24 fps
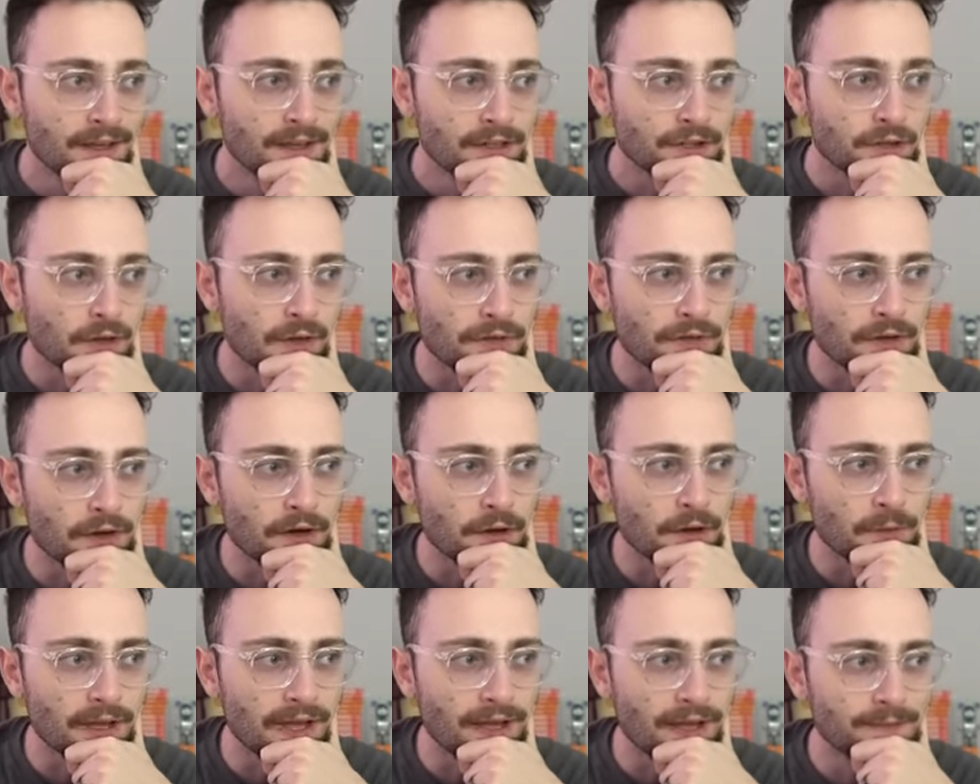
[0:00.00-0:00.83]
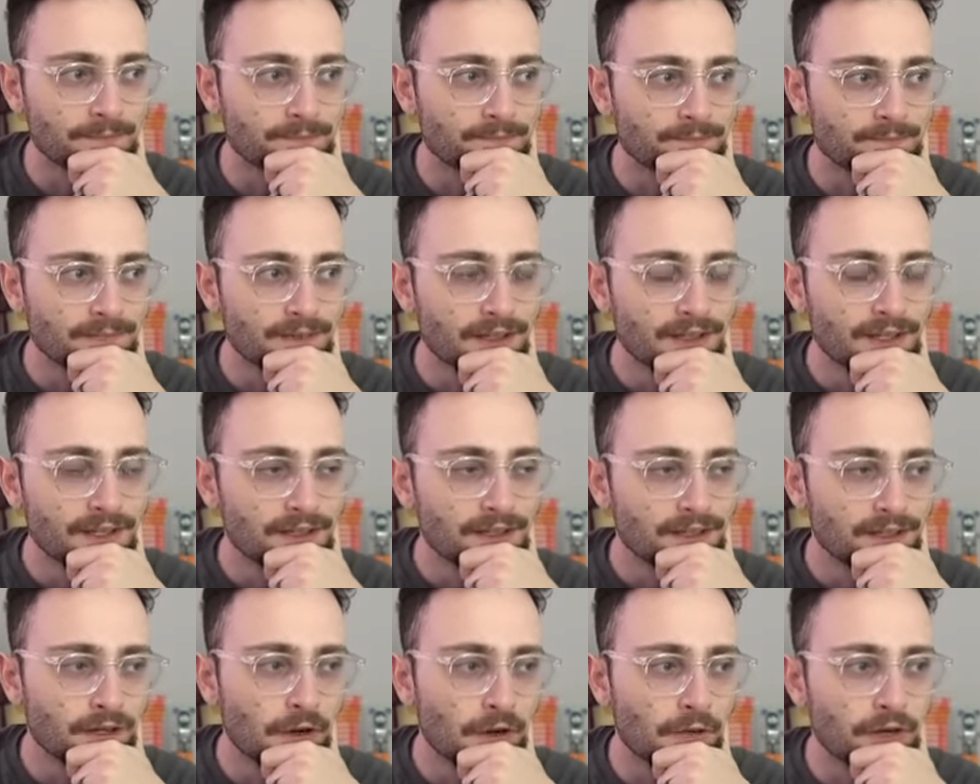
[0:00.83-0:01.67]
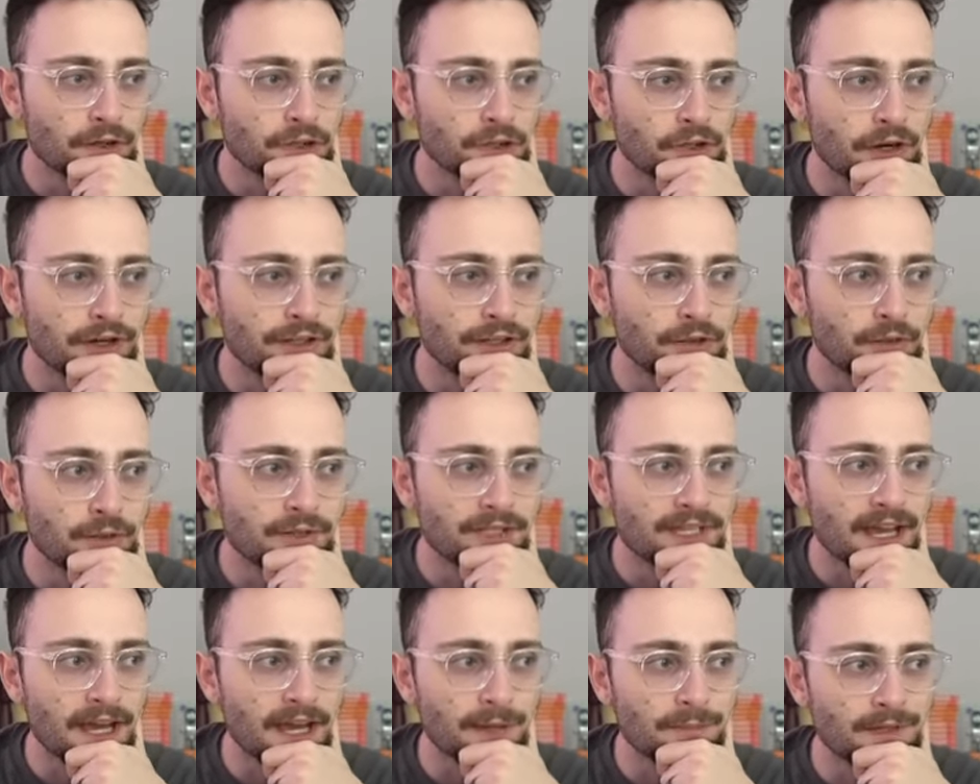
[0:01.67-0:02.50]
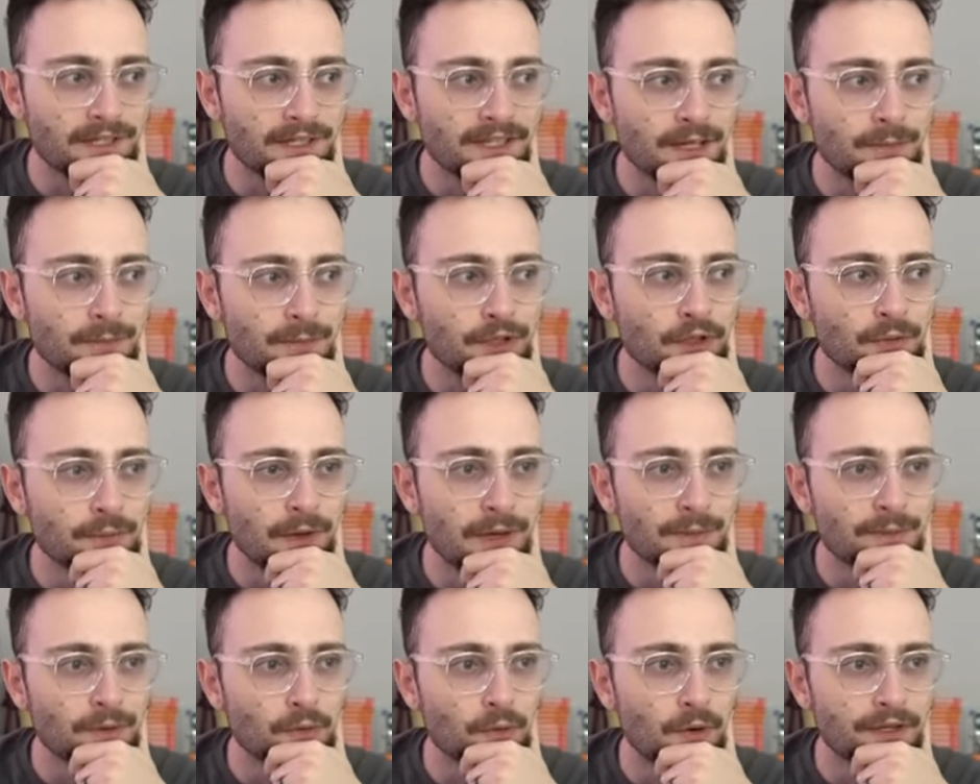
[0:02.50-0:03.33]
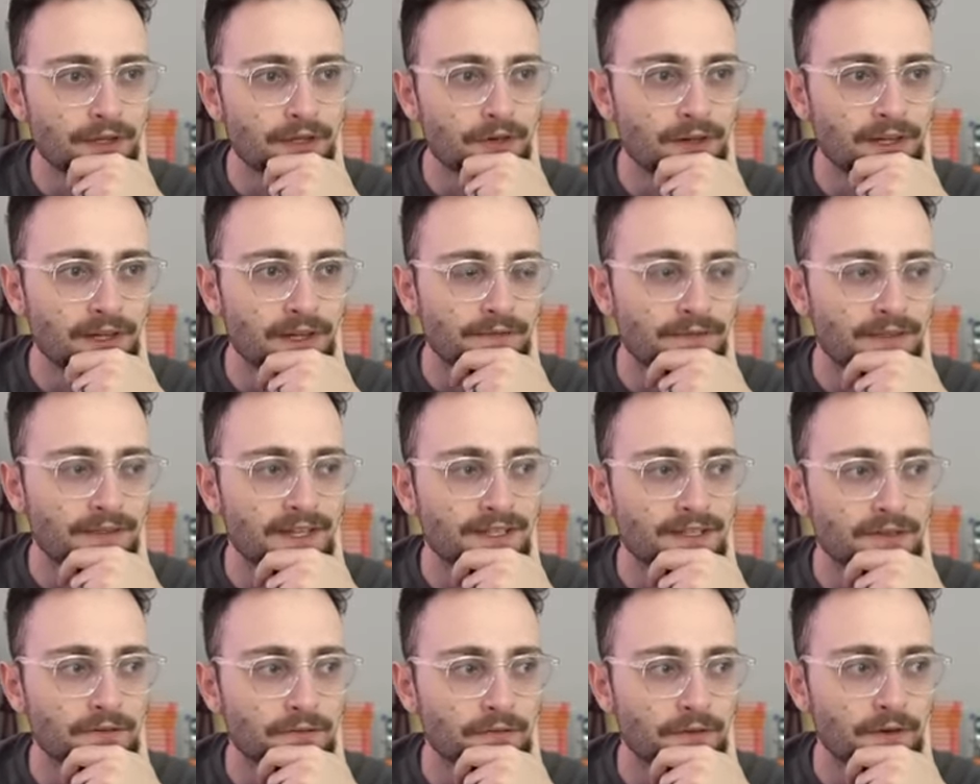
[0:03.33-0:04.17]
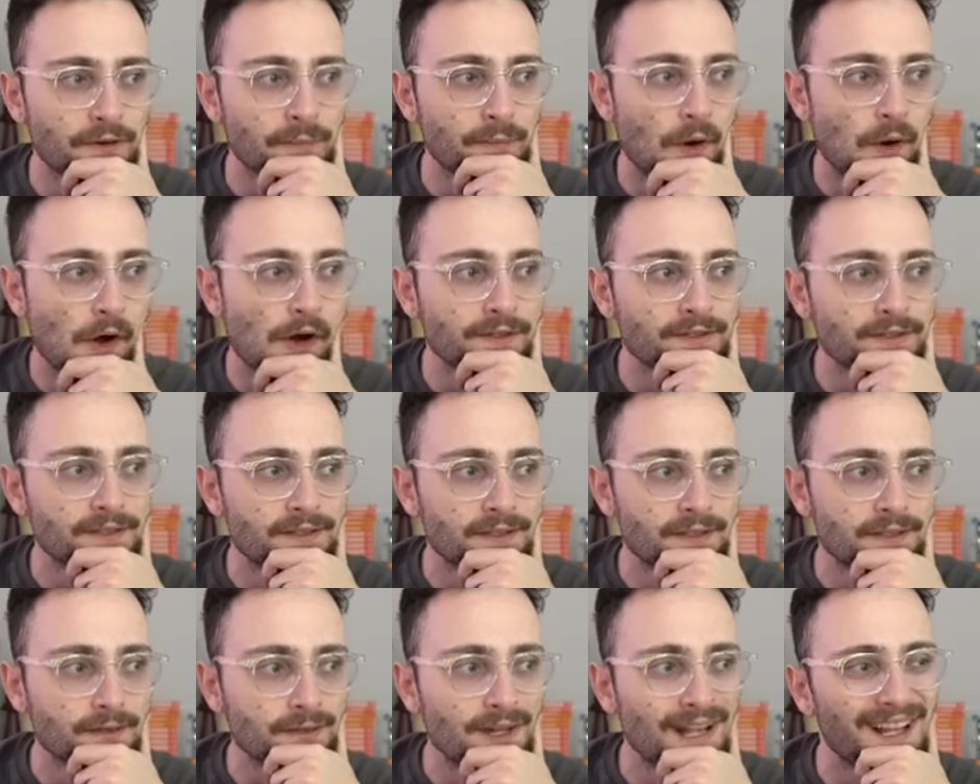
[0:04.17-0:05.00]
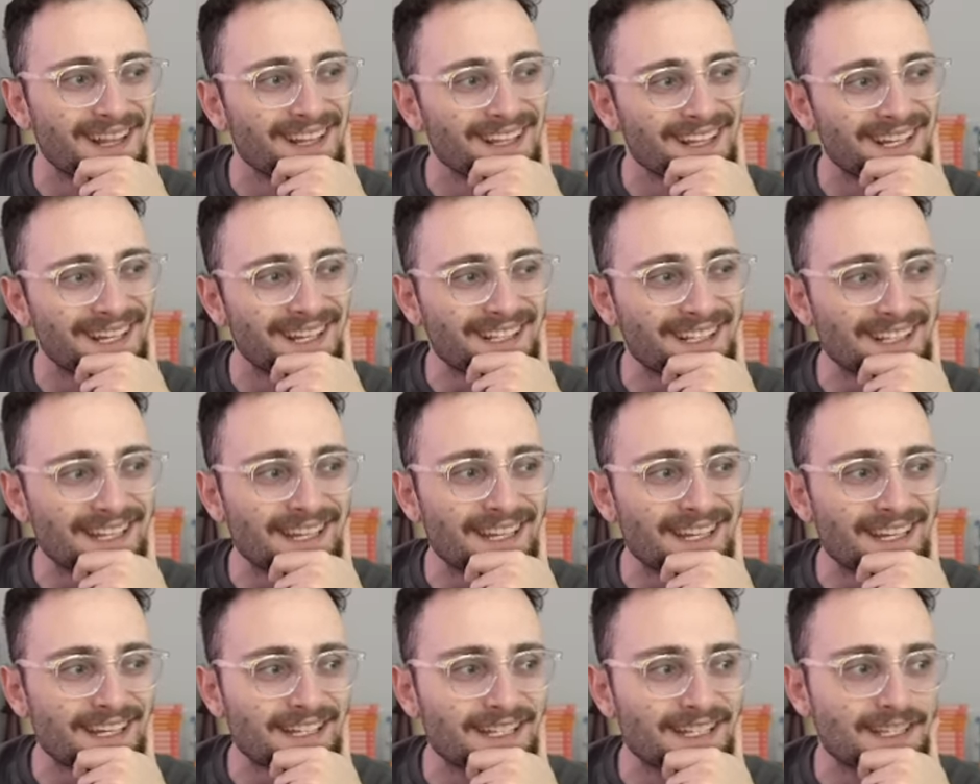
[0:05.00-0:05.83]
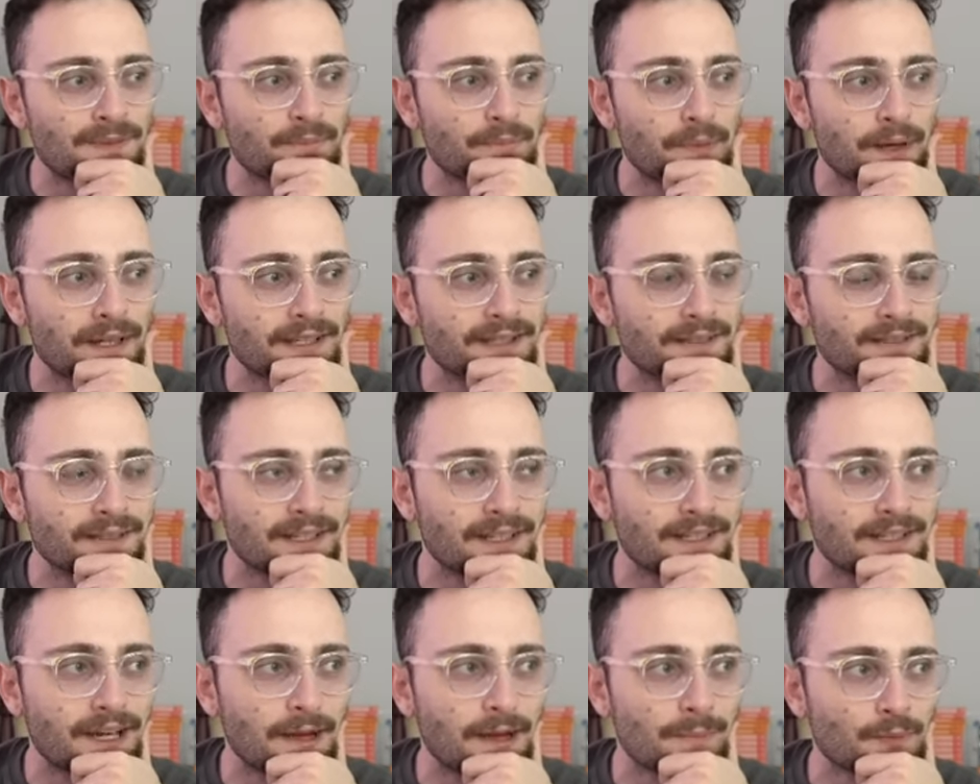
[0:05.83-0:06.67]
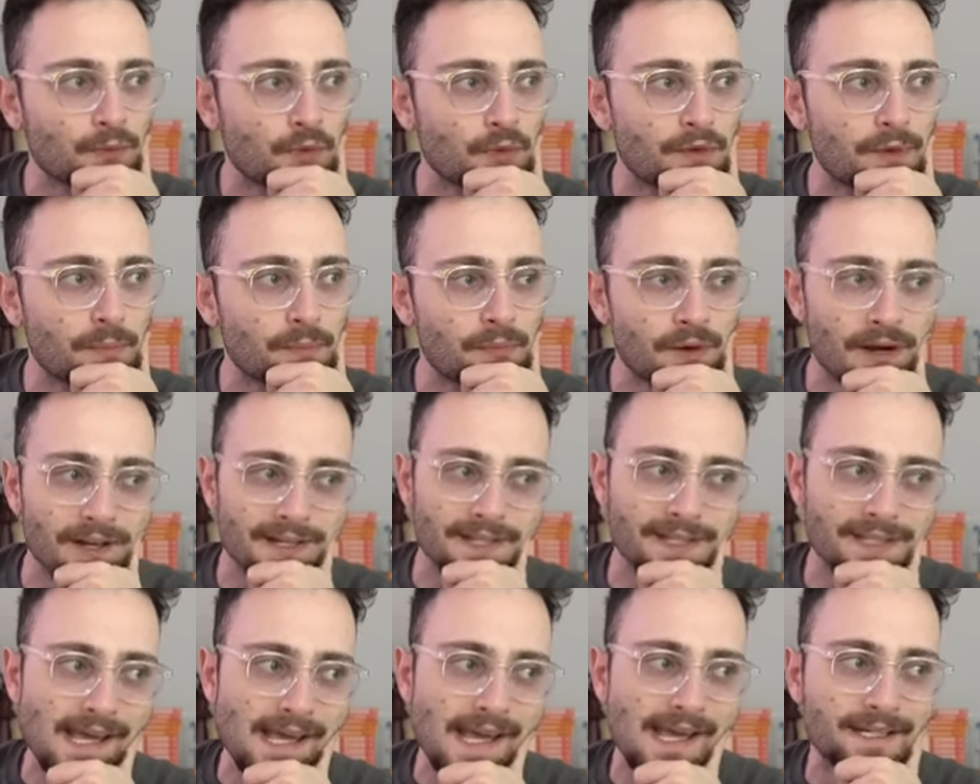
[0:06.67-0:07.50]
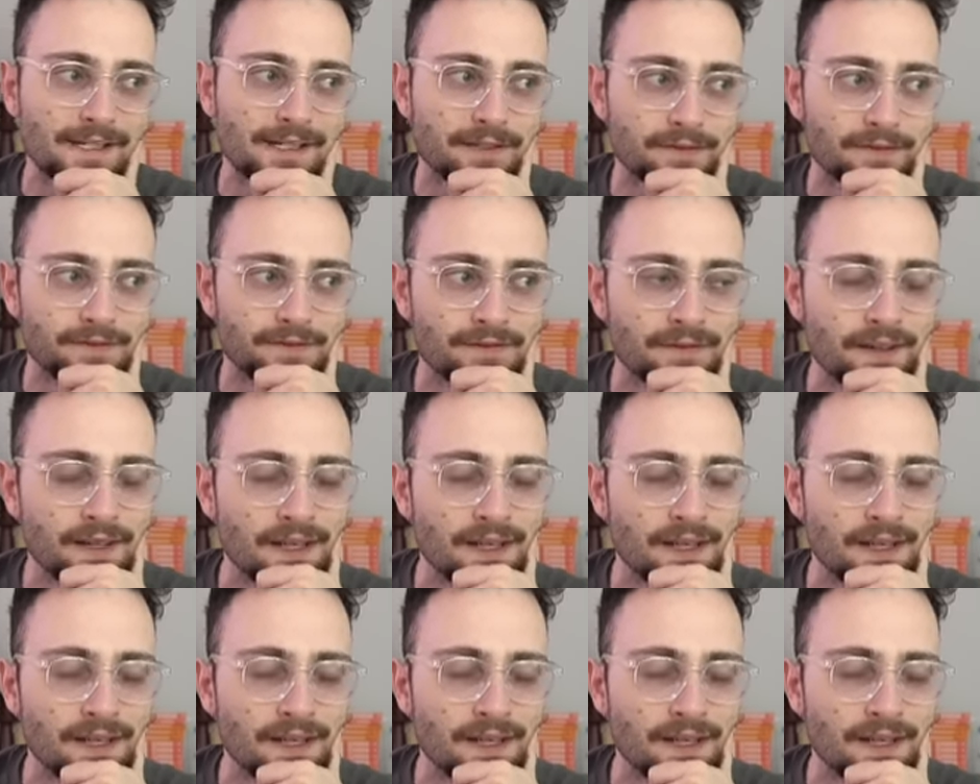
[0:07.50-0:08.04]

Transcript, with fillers: So I thought, okay, you know, they're trying to attack me. Some of you may be wondering if that's a free pawn. Well, it is, but it comes with a price tag of